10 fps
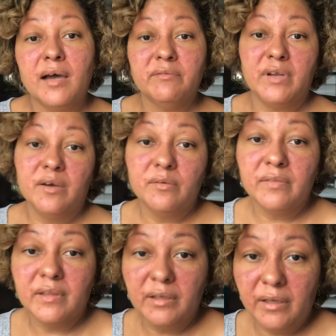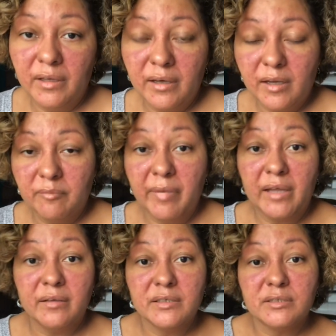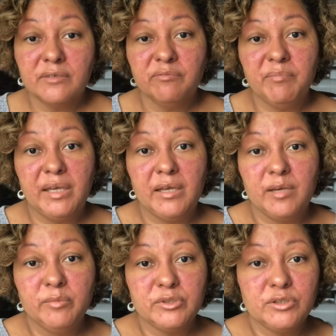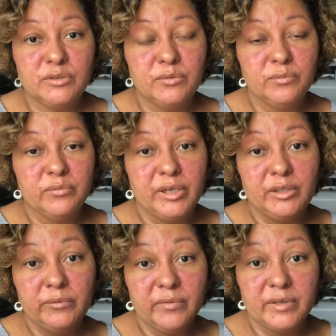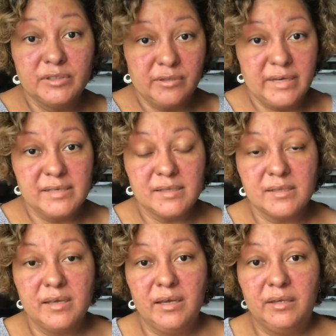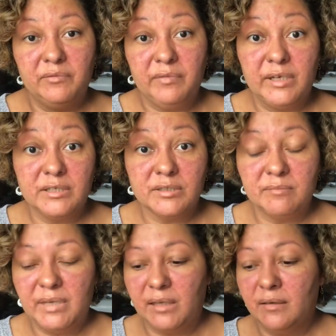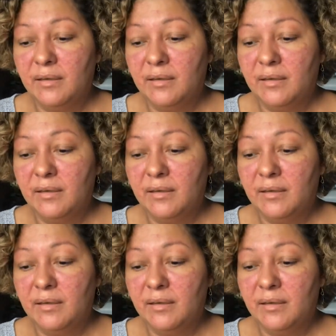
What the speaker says: now the advantage of being able to redo the dress and fit it to me.